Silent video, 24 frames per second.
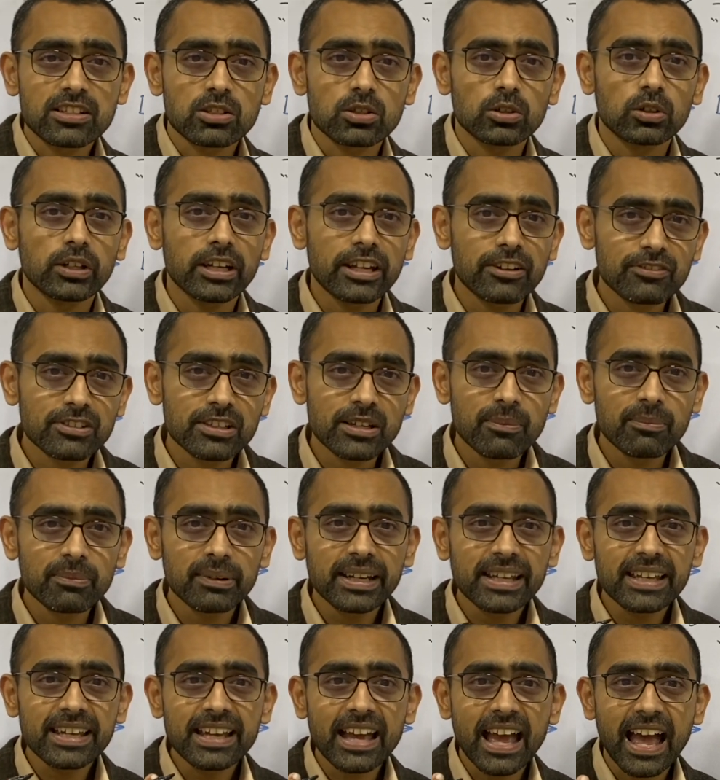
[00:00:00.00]
So if
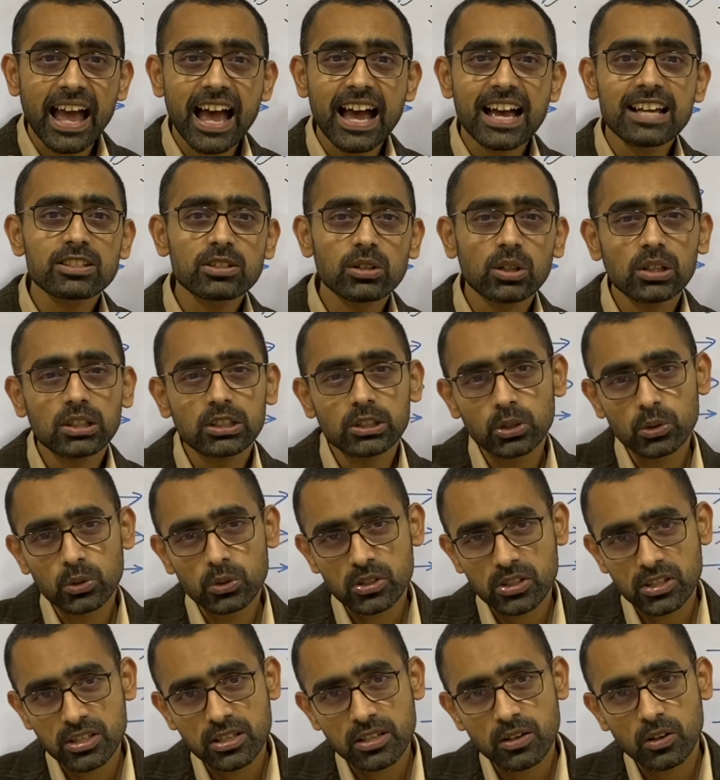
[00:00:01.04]
somebody has all
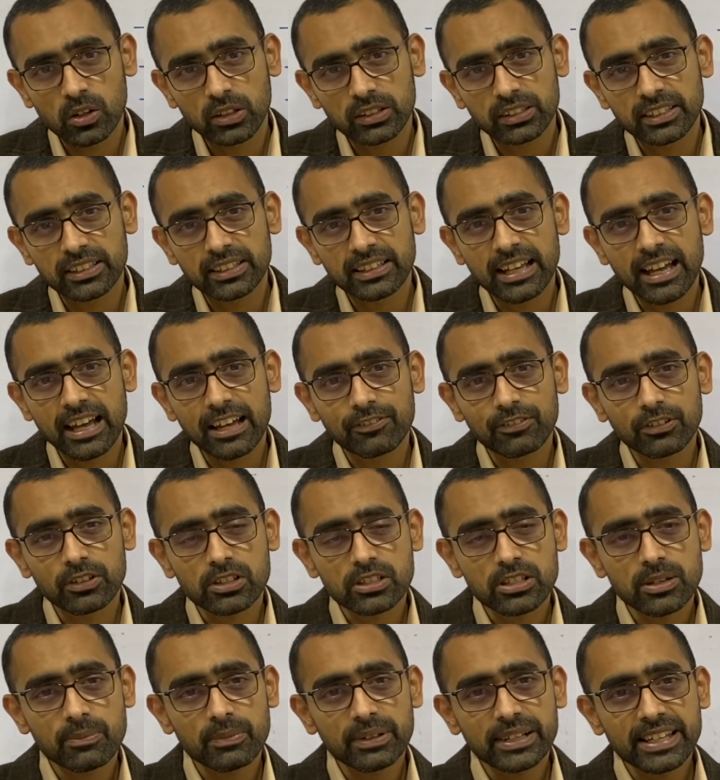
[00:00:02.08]
those on the DAF, or
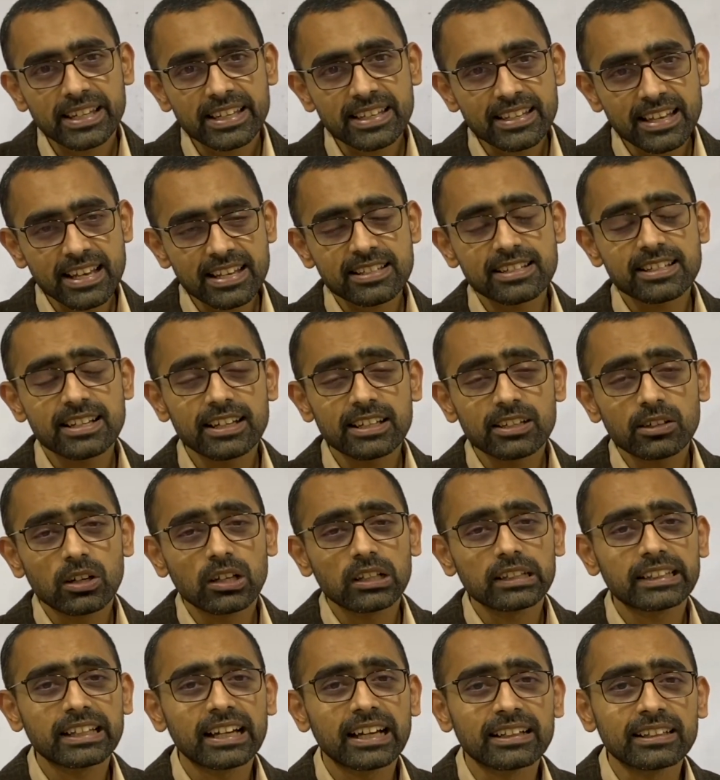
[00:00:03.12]
somebody has done
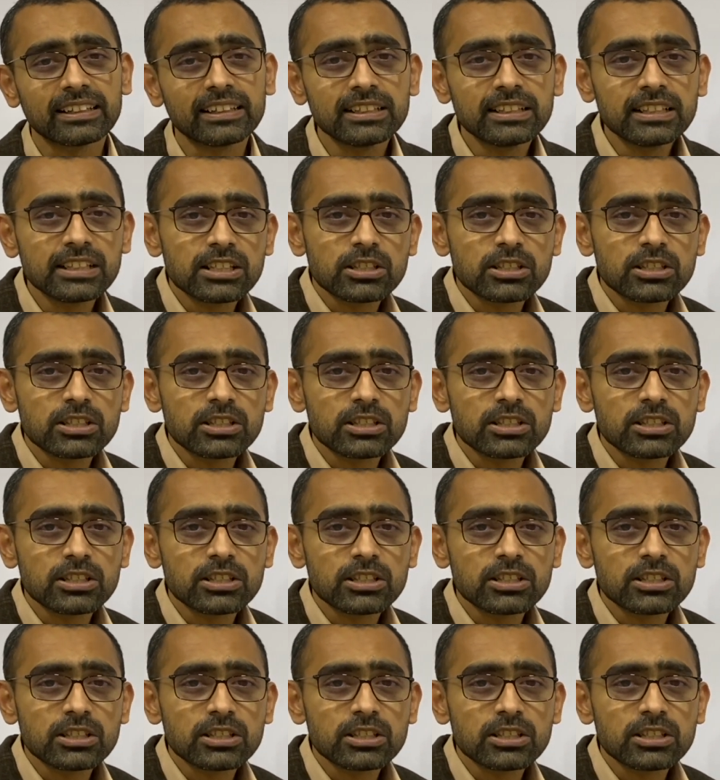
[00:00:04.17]
all that,